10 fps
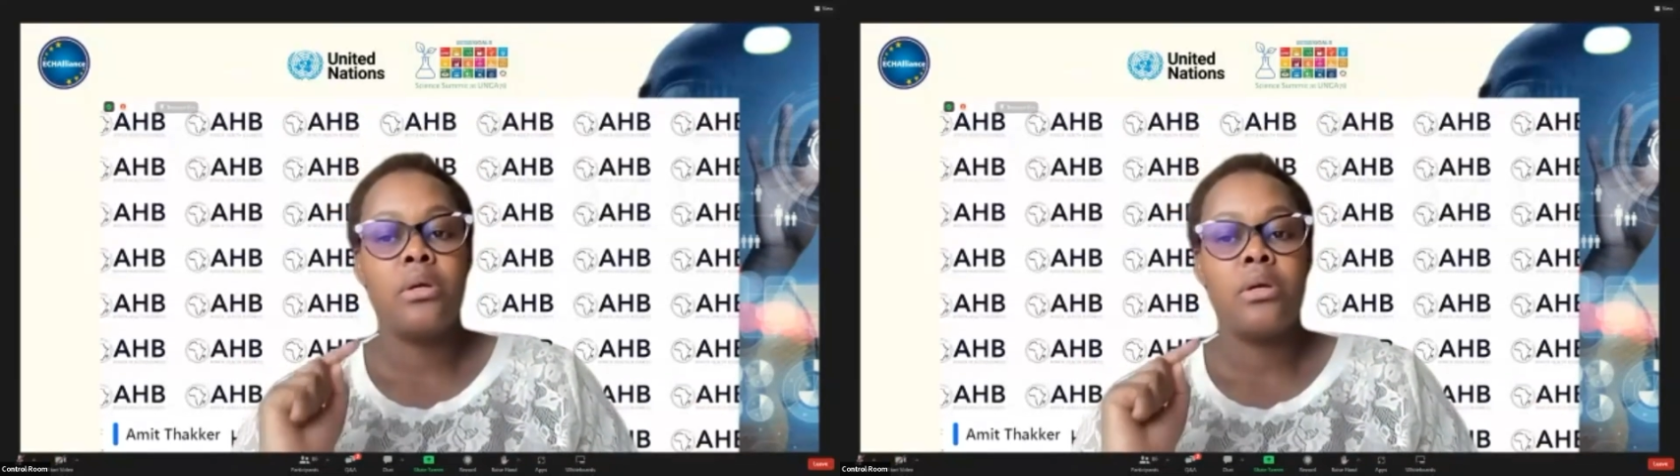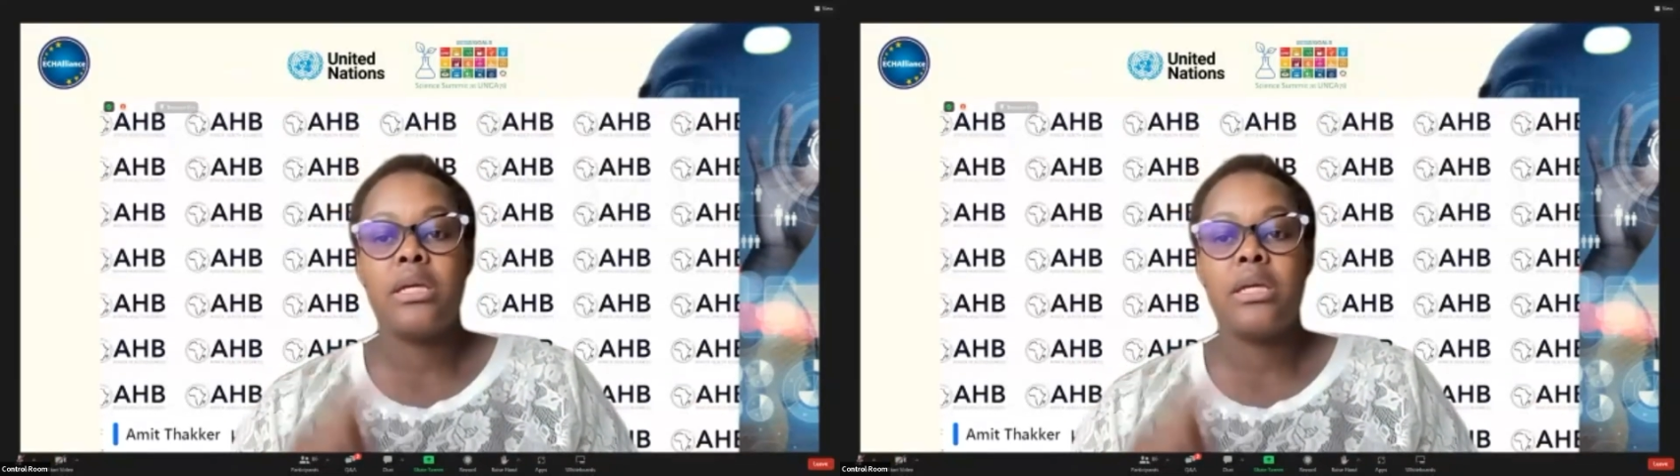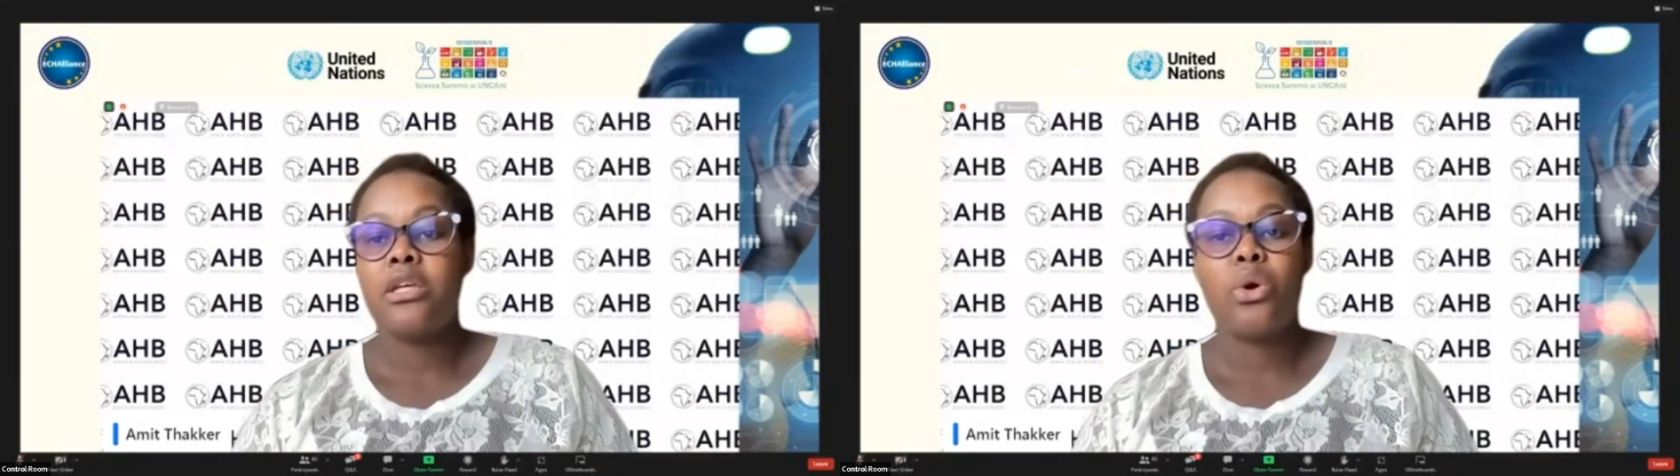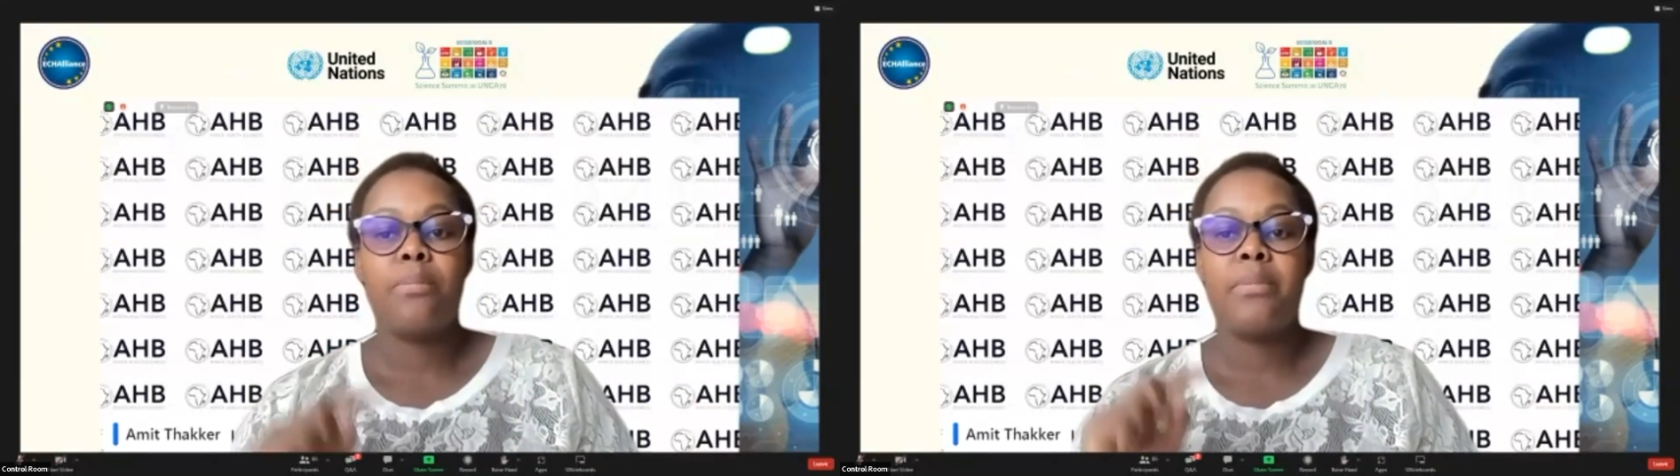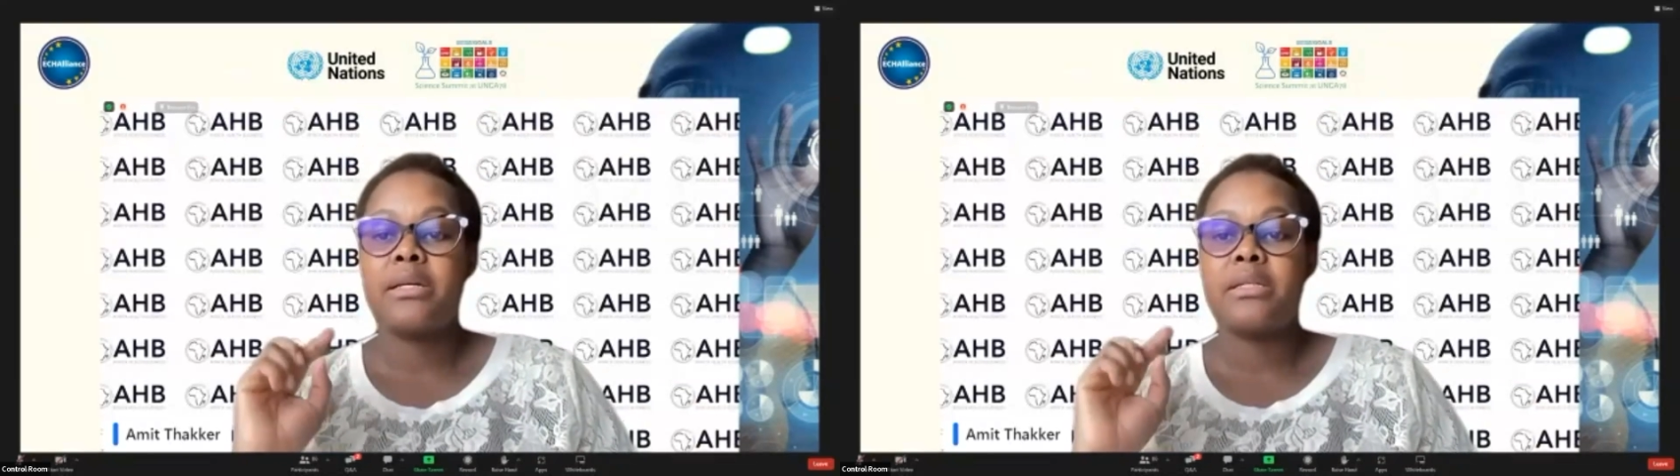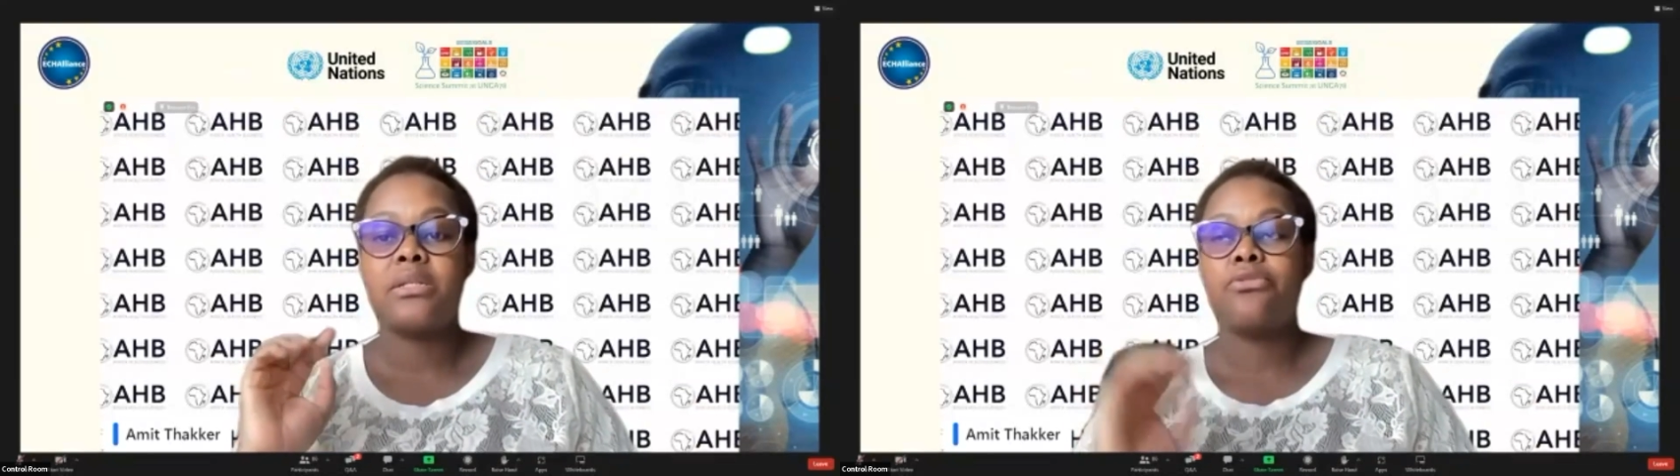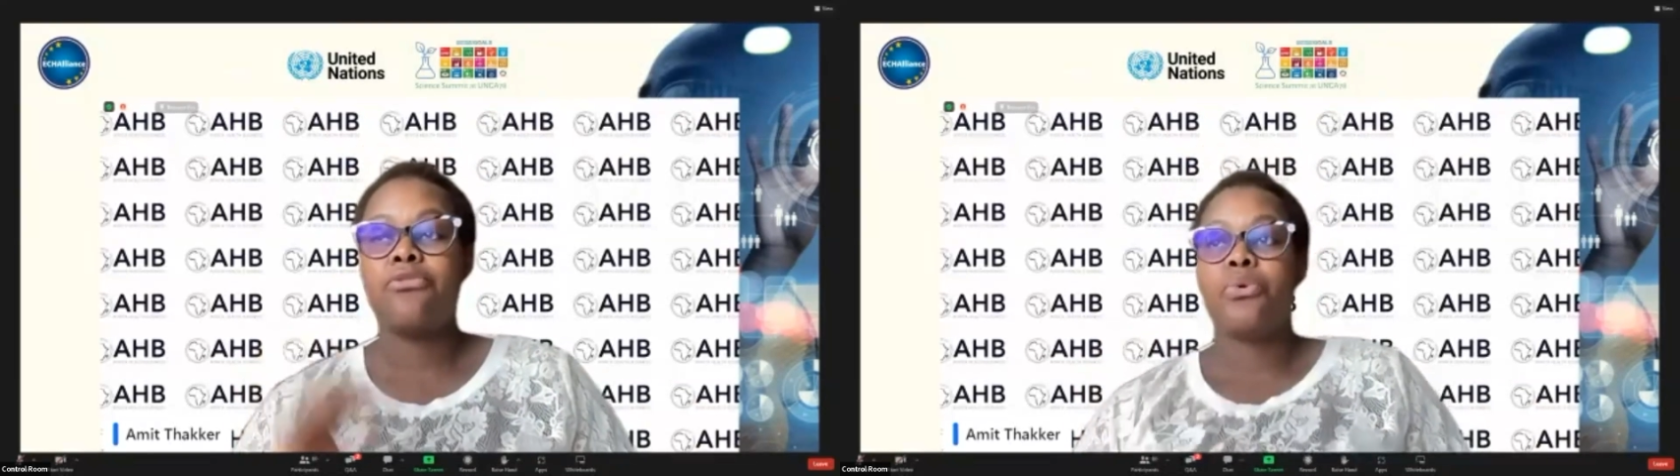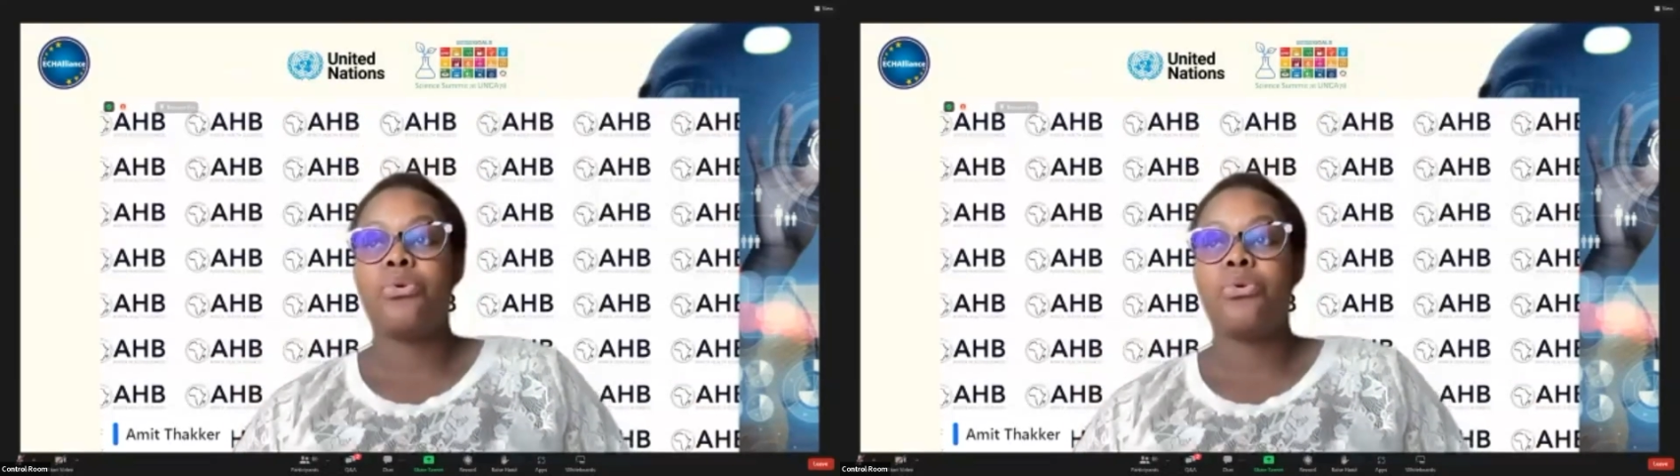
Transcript: e-commerce, for